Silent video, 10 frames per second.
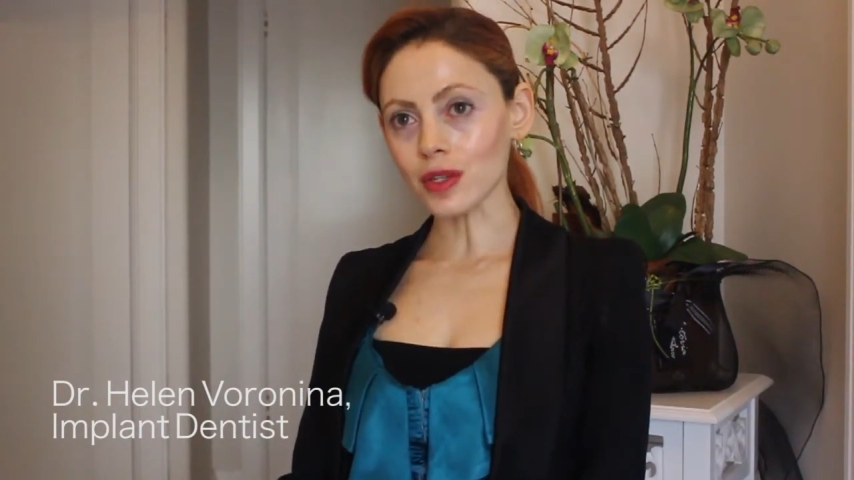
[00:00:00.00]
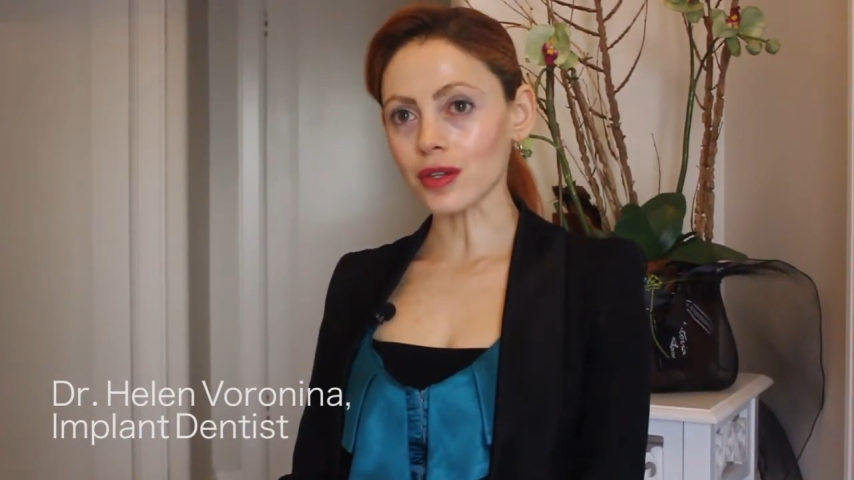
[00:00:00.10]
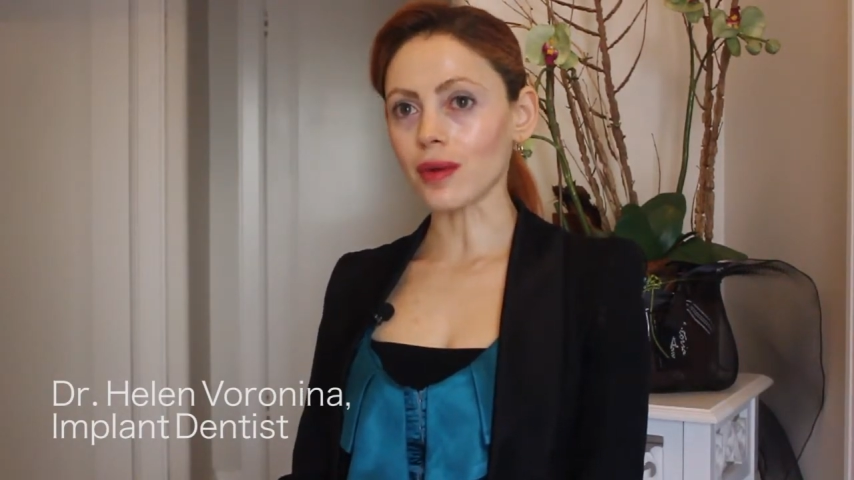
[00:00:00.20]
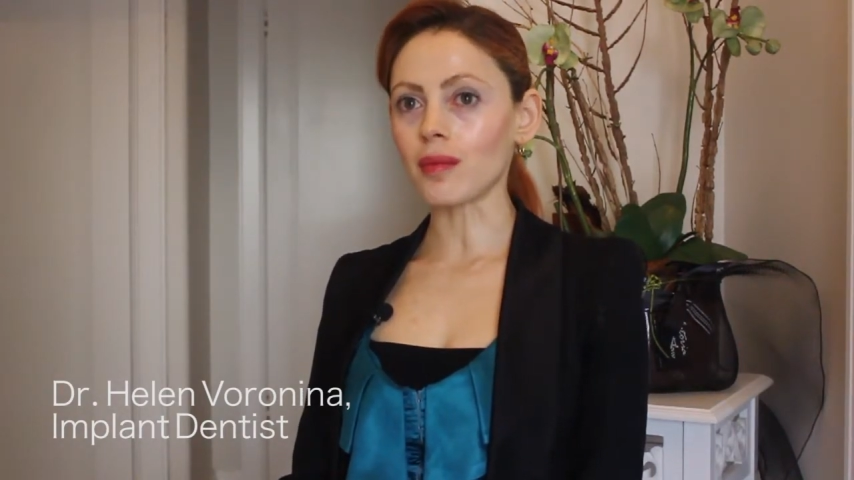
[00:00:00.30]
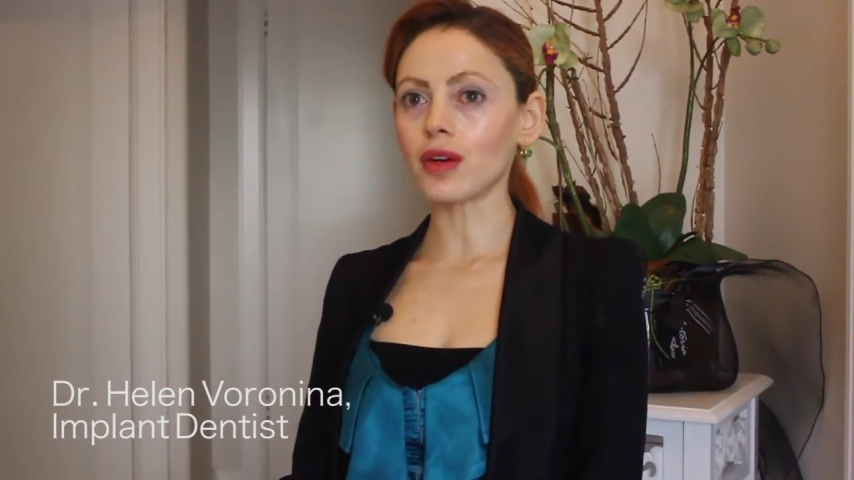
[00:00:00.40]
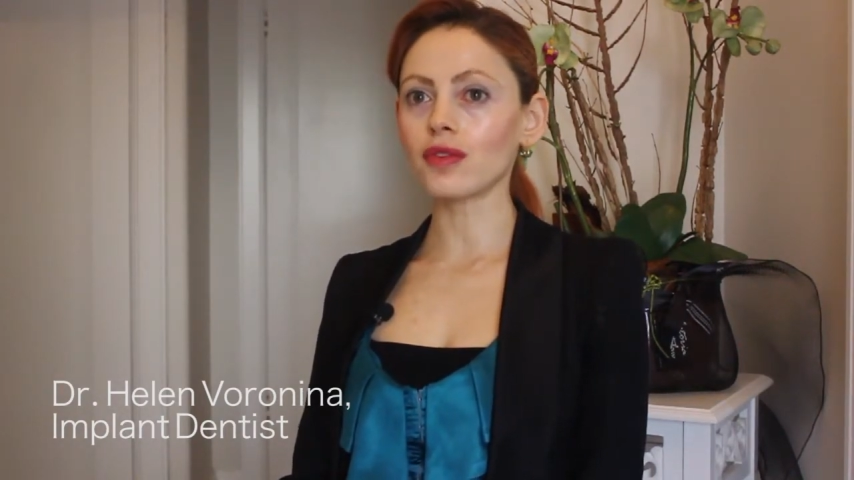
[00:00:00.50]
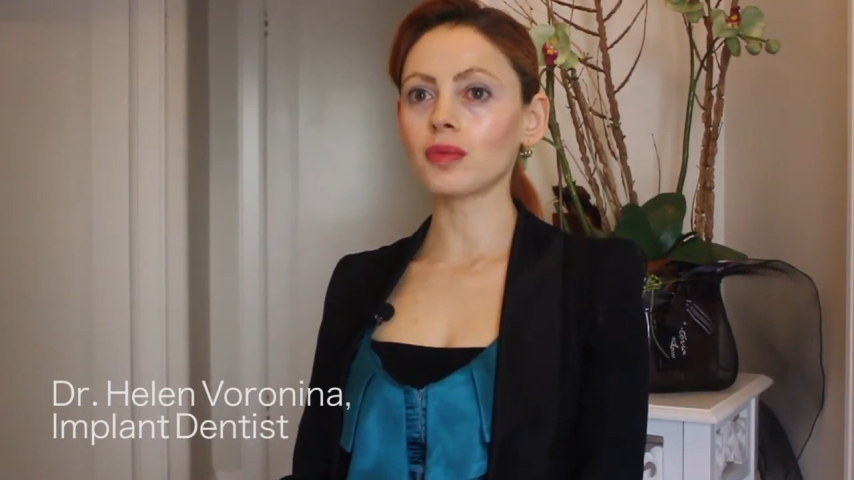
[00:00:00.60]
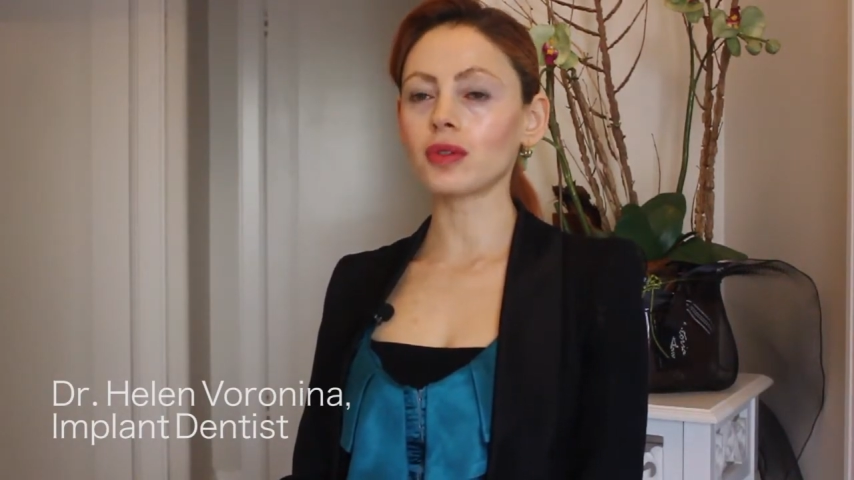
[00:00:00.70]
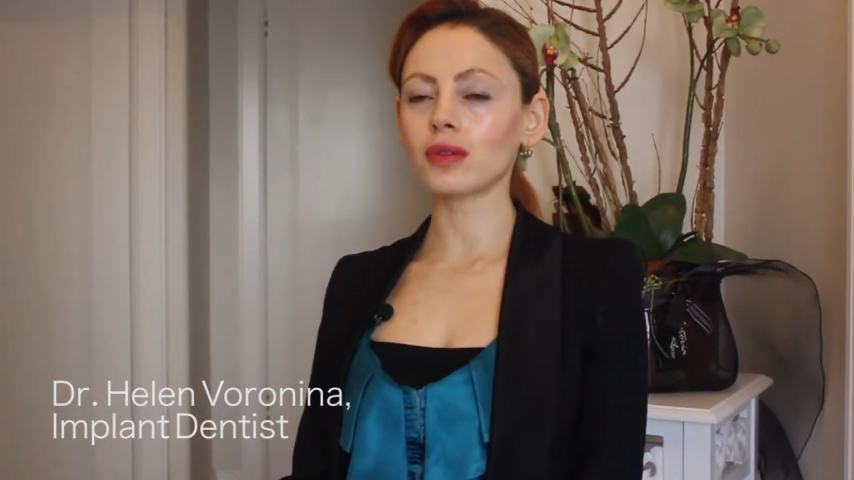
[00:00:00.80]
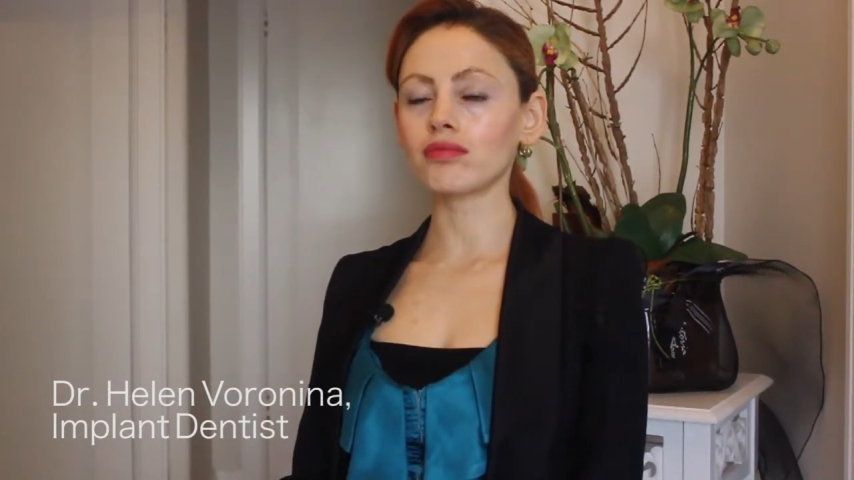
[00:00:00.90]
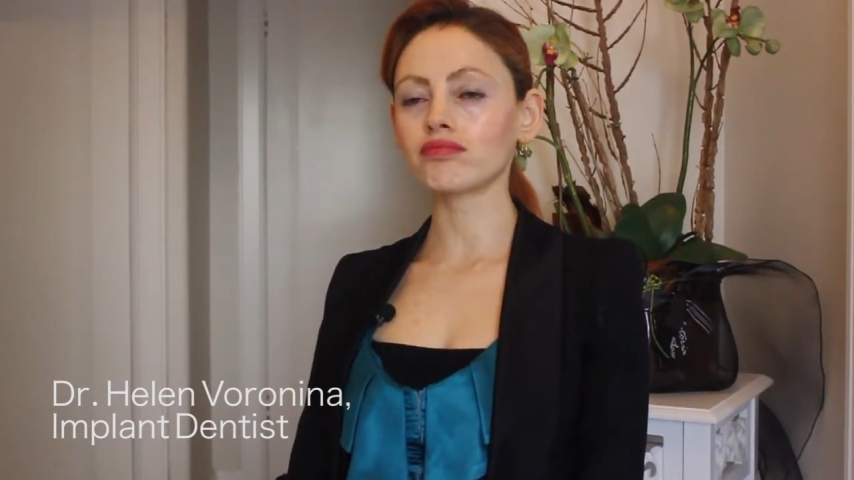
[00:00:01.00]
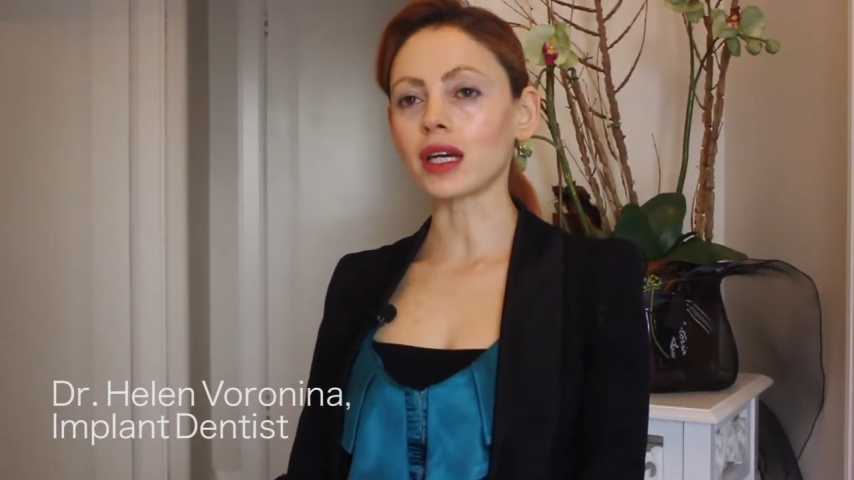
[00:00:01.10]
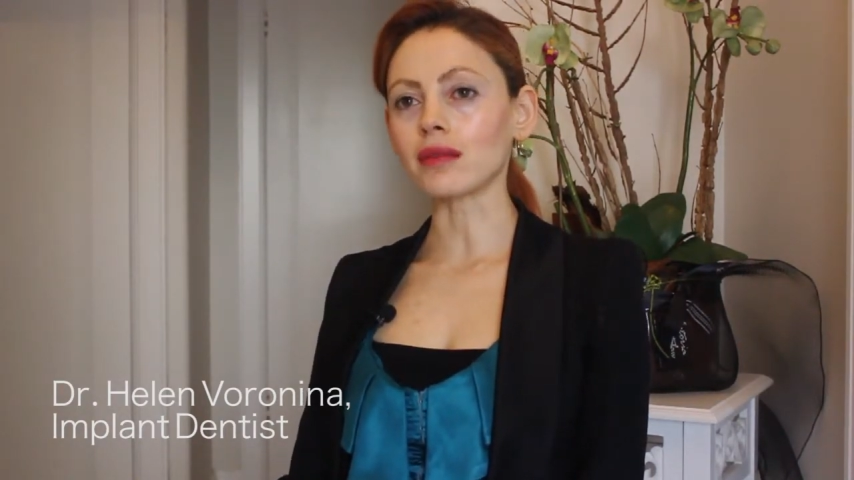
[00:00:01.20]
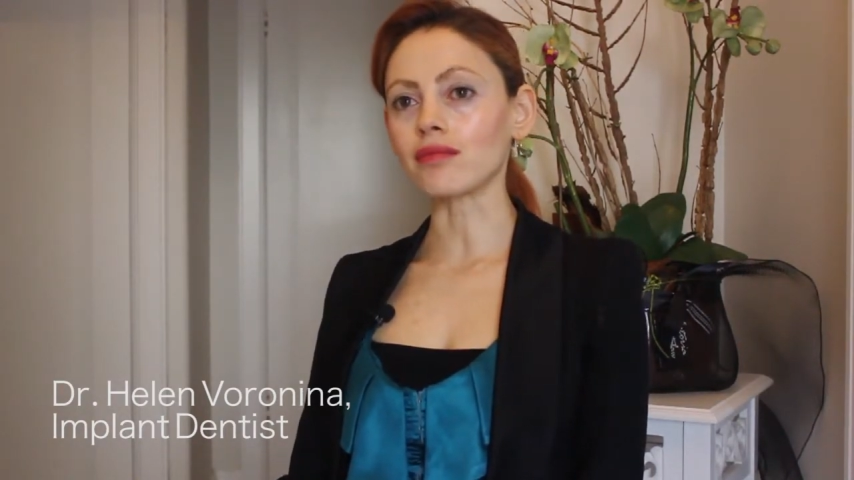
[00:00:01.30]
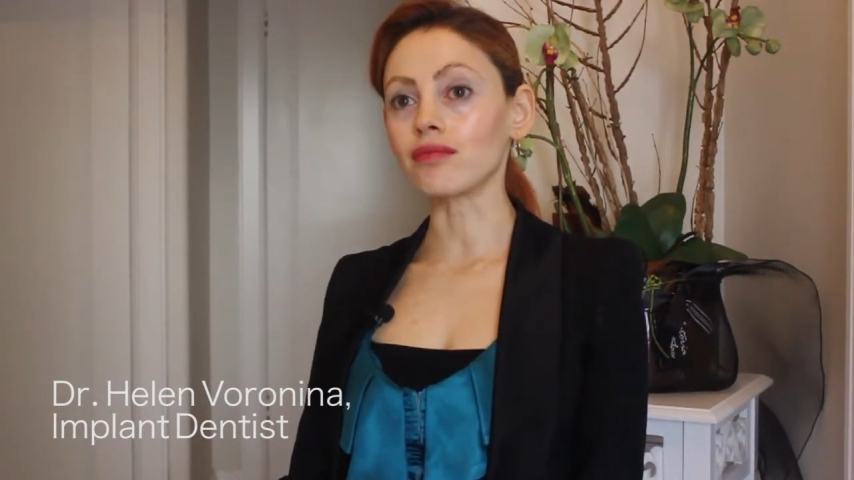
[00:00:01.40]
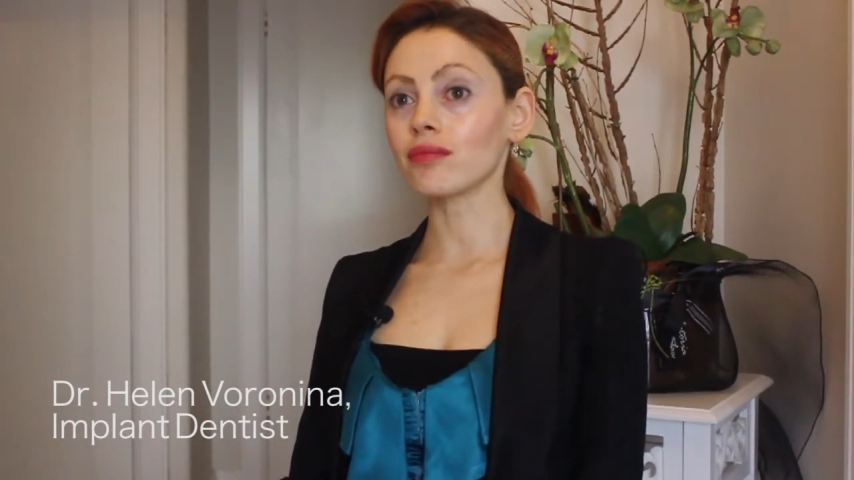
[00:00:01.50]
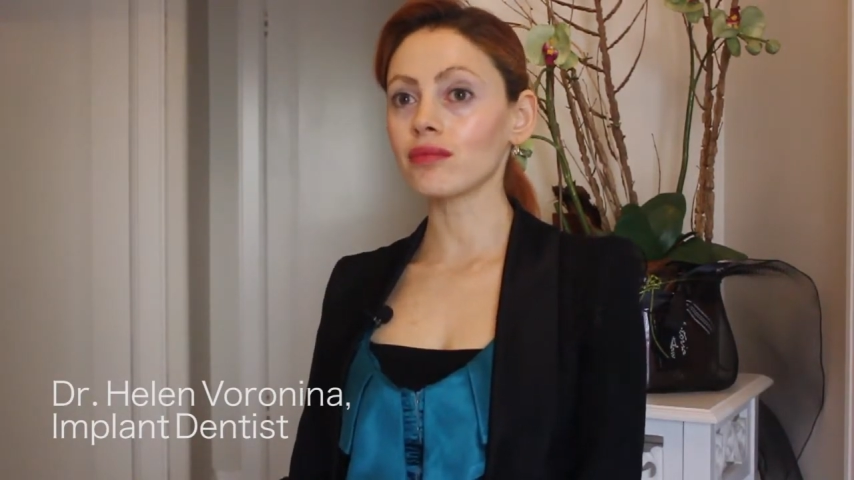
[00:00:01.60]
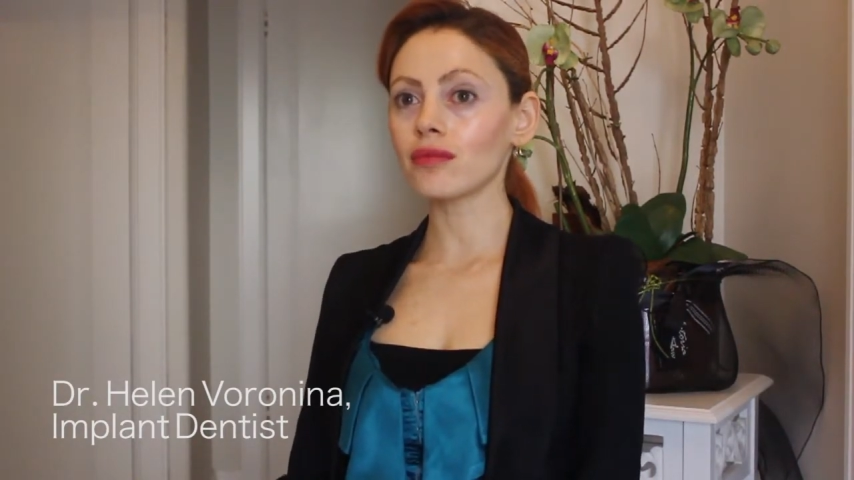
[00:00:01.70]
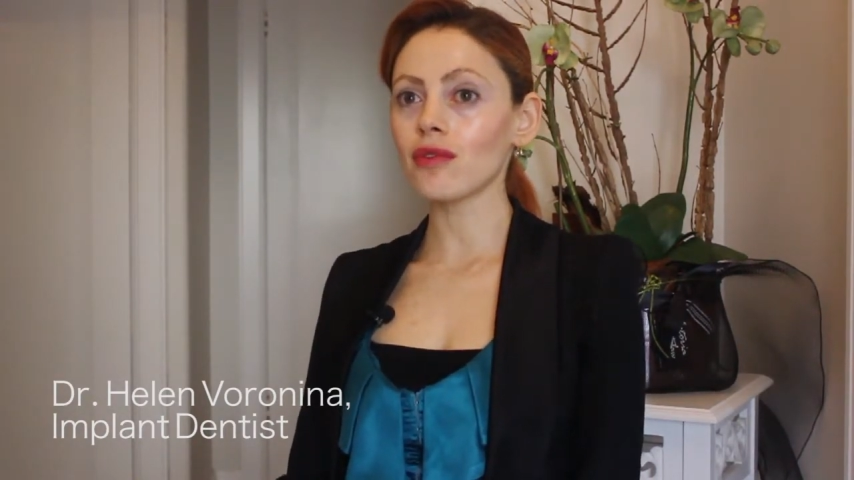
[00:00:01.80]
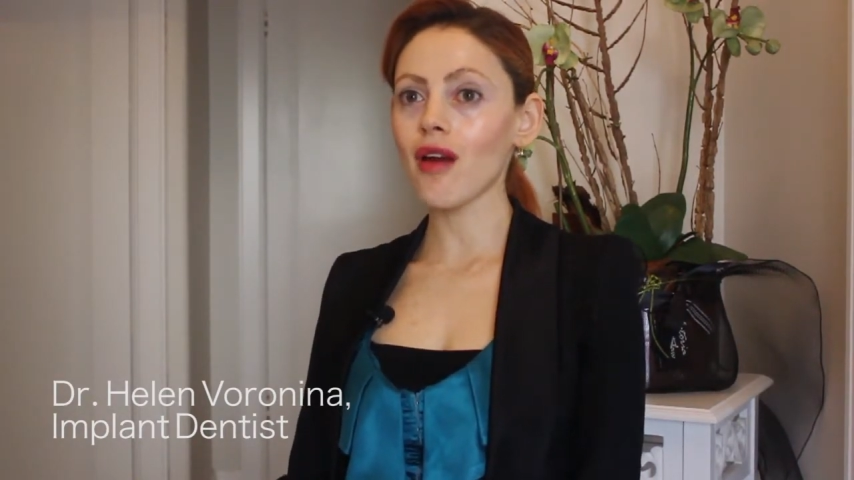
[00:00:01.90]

which are removable and